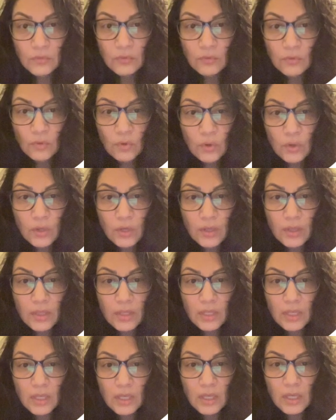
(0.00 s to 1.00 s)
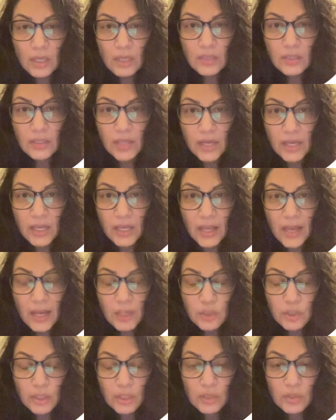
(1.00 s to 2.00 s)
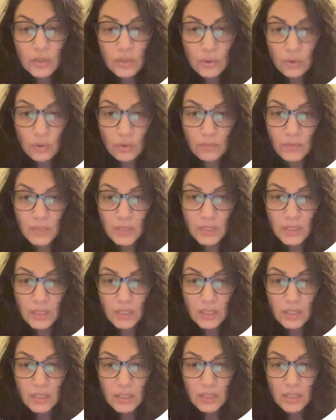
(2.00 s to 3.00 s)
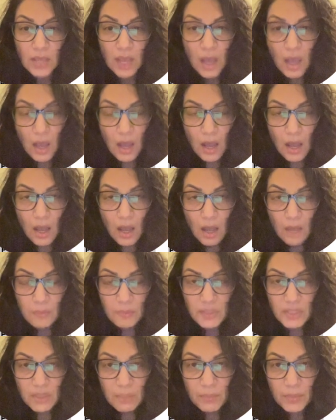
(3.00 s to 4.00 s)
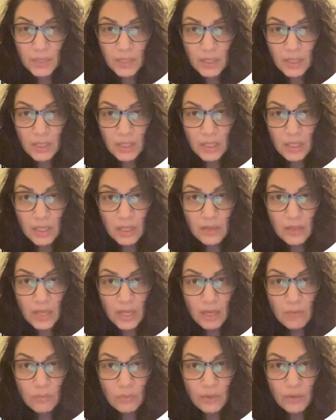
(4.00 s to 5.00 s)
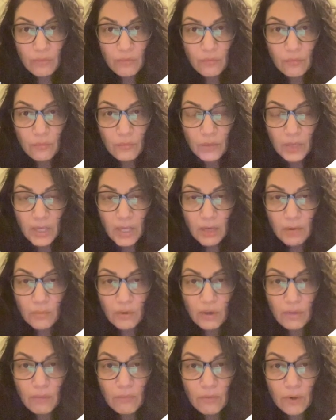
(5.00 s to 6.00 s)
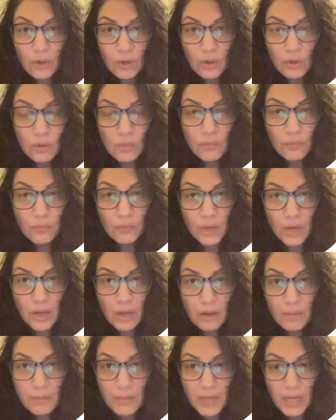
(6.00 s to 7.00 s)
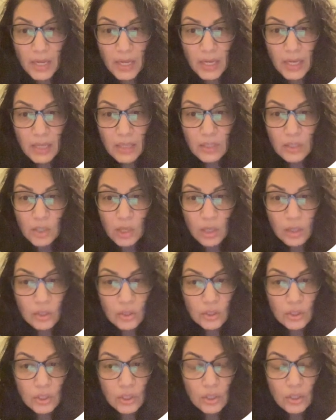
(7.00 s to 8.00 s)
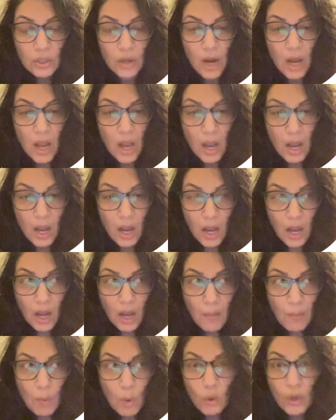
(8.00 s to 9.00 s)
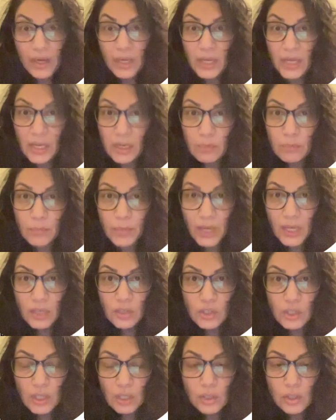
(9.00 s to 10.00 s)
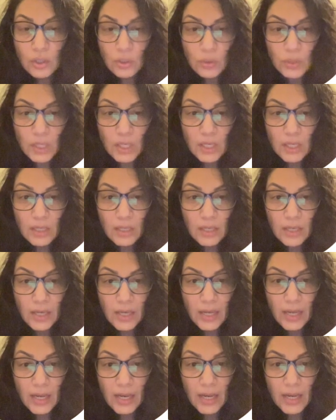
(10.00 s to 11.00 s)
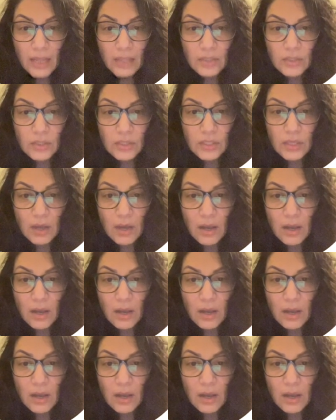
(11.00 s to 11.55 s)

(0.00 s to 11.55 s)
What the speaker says: For the psychiatric services, typically they get a referral from a doctor or an inpatient unit, and